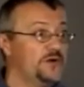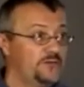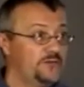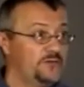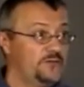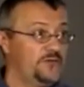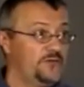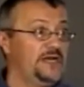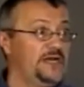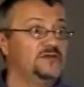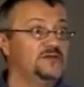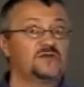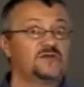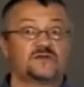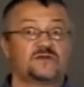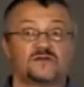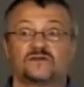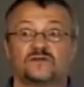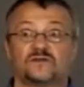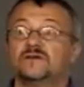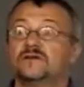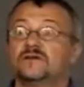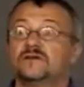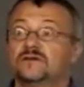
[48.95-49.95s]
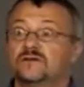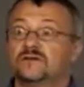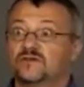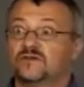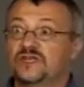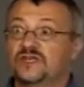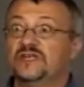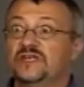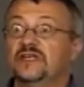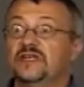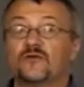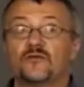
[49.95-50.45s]
rates,
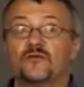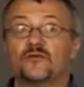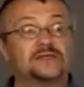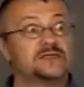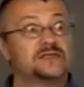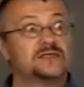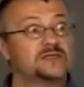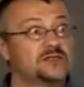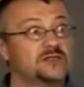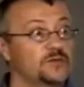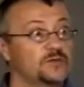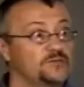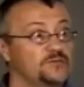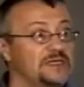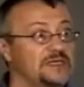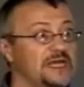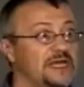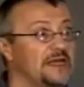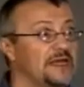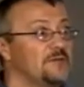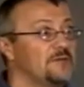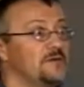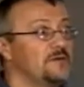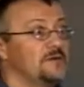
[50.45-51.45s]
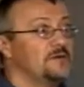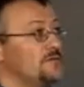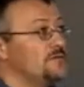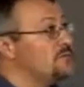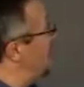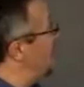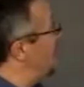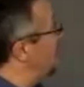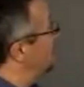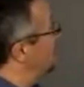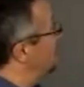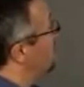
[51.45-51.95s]
seeding rates, to obtain
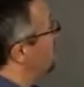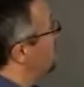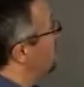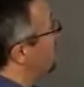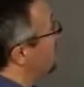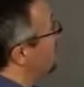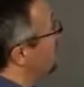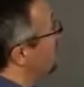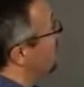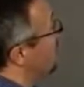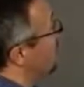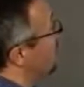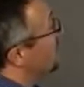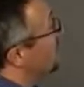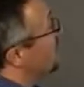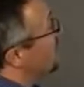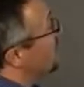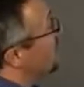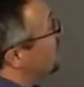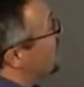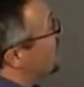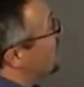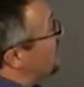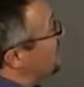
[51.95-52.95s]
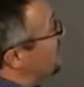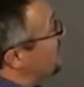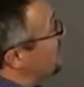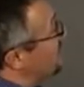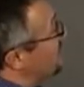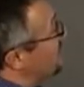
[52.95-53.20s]
maximum yield. Basically,